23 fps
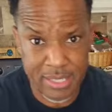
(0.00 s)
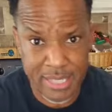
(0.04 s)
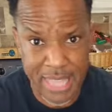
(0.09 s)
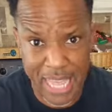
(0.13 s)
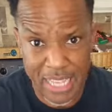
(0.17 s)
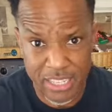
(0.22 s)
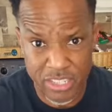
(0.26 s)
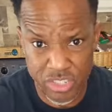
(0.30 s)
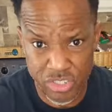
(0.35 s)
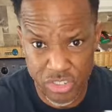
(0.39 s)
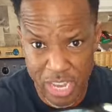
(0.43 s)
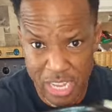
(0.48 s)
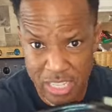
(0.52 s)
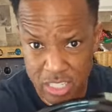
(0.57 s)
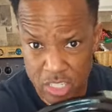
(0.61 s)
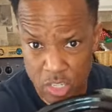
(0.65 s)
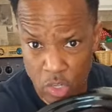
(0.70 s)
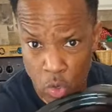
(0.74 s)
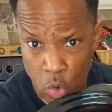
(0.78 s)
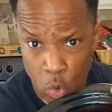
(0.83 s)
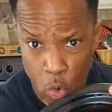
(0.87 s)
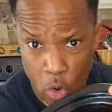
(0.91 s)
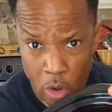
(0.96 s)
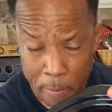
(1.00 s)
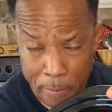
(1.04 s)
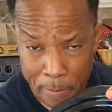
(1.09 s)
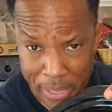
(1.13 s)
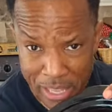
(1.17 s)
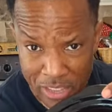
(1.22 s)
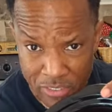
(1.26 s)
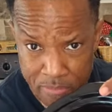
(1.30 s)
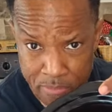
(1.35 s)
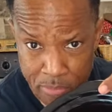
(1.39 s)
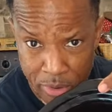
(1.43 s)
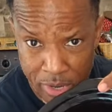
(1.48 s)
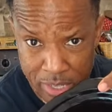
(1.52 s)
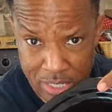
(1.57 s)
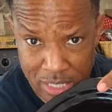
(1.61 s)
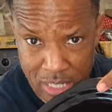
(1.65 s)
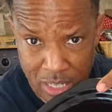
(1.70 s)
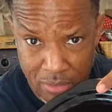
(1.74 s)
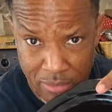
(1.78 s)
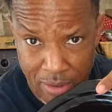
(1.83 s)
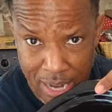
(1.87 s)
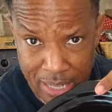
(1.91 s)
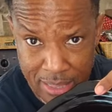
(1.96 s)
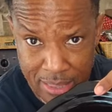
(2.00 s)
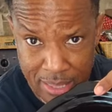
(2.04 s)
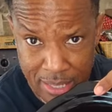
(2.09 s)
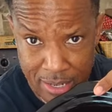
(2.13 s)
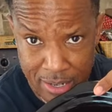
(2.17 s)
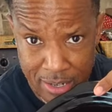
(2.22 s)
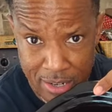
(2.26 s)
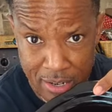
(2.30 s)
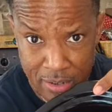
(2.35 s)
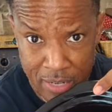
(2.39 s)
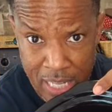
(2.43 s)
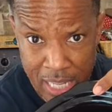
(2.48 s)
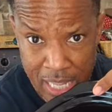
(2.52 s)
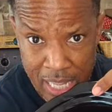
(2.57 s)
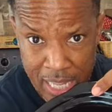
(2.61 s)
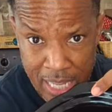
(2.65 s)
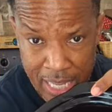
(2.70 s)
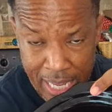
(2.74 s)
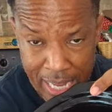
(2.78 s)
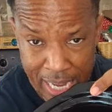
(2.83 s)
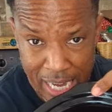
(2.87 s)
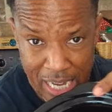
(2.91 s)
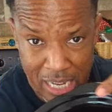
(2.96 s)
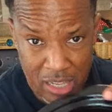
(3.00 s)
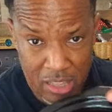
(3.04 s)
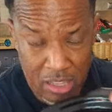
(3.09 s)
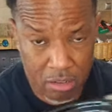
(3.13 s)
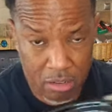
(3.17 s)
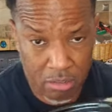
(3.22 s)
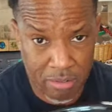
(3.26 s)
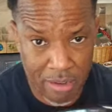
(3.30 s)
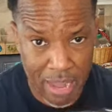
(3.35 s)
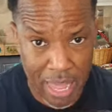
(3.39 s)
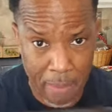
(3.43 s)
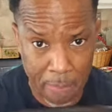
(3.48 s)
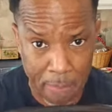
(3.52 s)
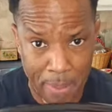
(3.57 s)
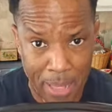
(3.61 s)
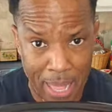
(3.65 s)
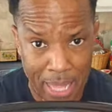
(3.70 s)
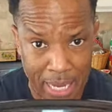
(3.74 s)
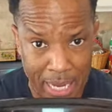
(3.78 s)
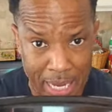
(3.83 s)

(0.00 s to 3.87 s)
That's just a corned beef brisket right there in the crock pot.